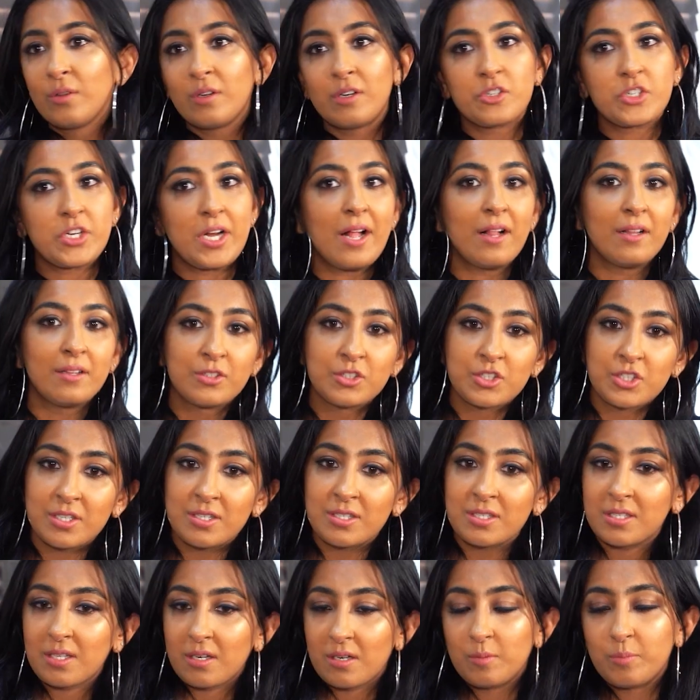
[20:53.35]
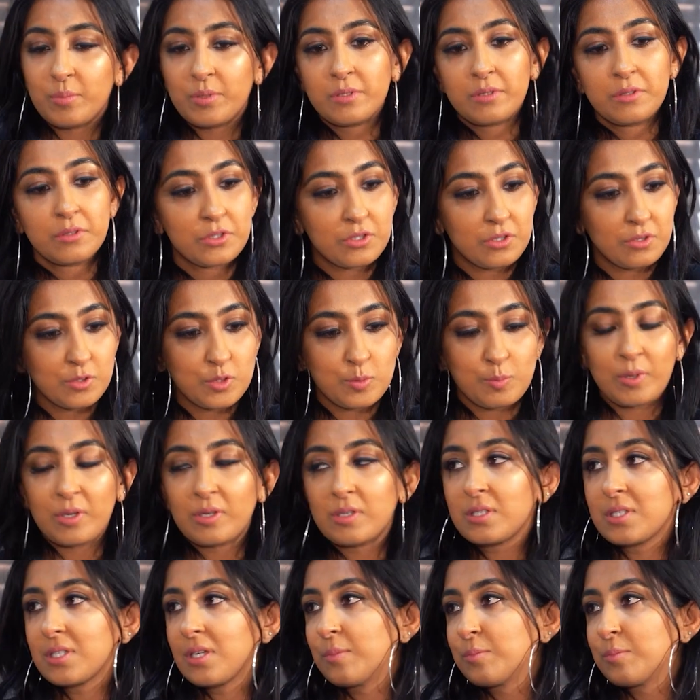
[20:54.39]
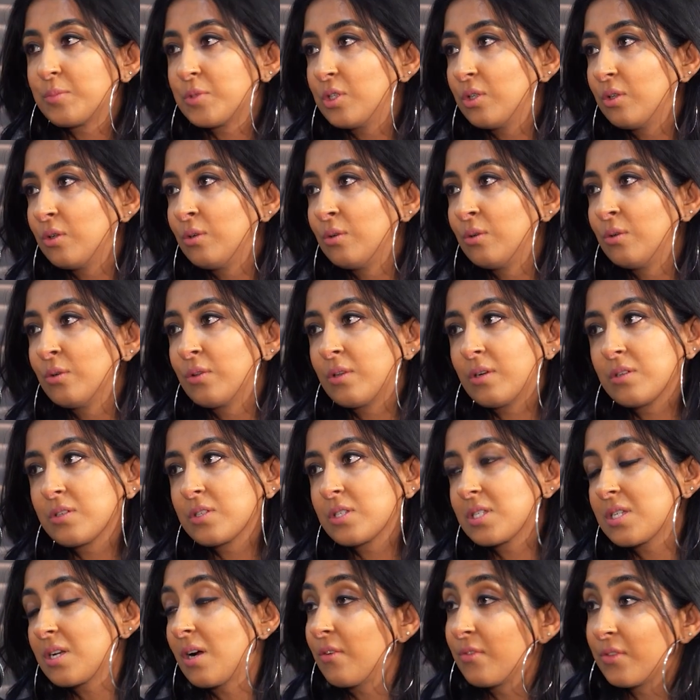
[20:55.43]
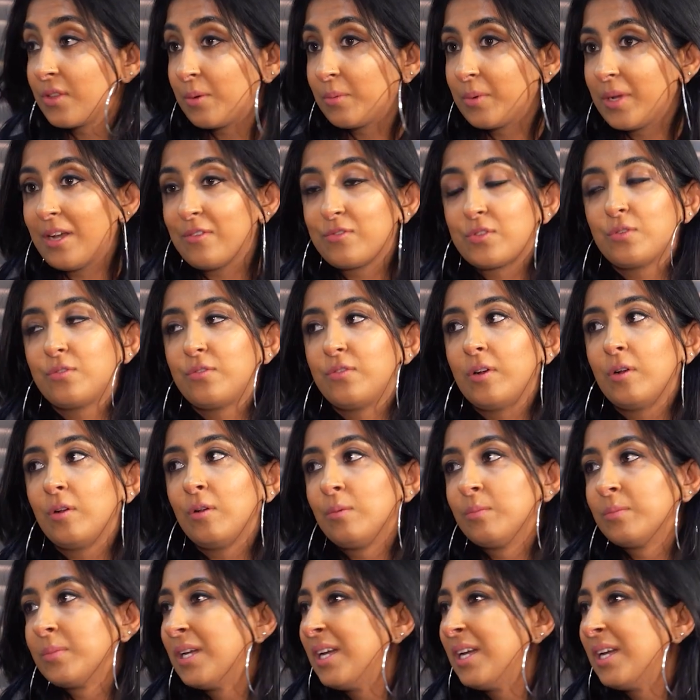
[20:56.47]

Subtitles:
There are challenges that our producers put us up to. There's stuff that we have to film.